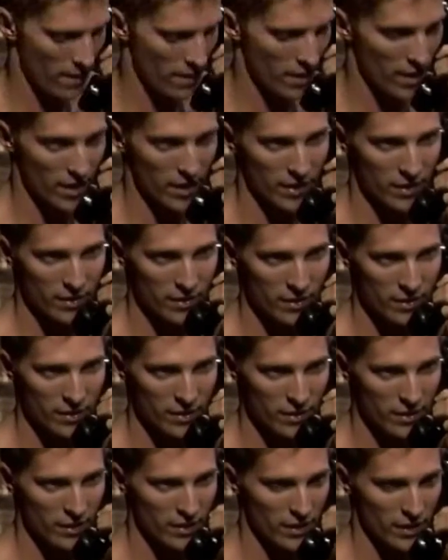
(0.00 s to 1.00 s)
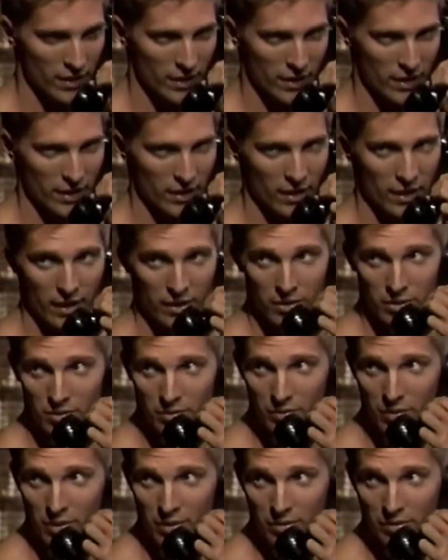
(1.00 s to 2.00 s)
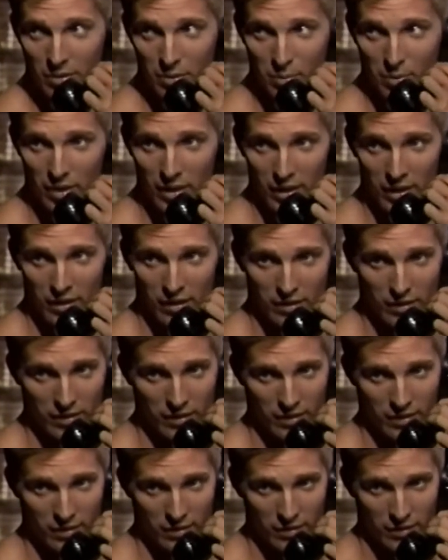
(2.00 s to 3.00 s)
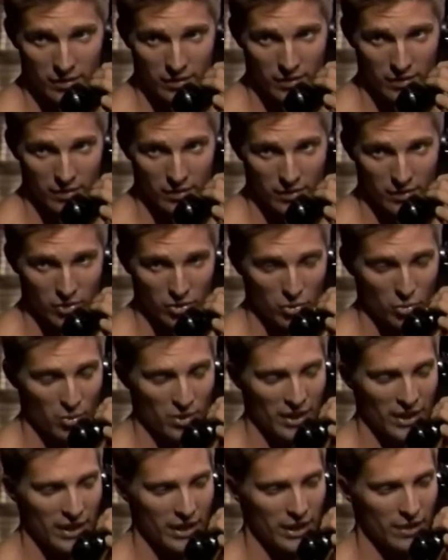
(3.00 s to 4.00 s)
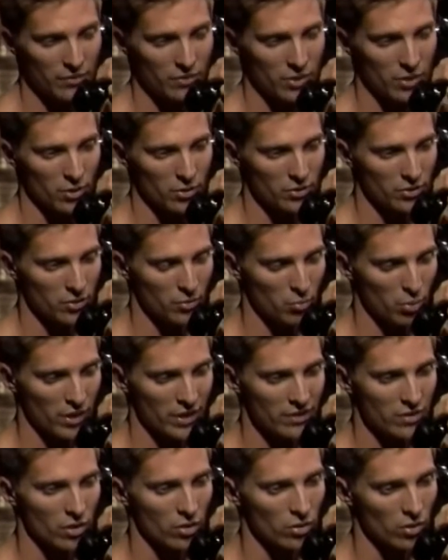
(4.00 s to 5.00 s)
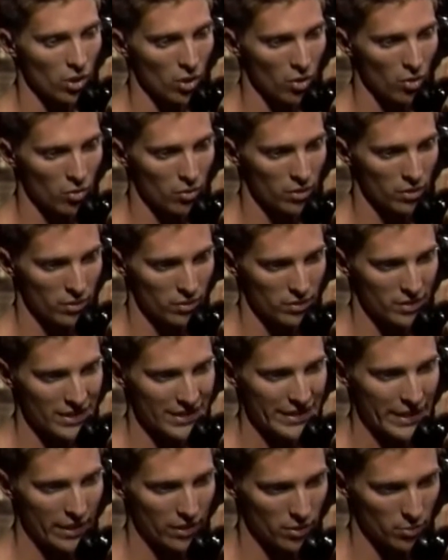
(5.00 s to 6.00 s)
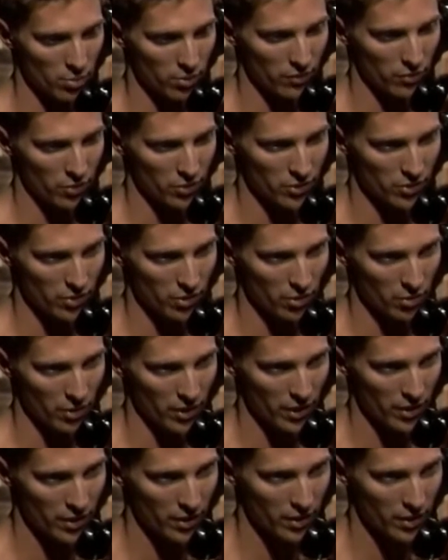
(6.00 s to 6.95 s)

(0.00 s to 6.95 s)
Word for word: Hi. I just figured something out. You and I have to go someplace alone together before you go away.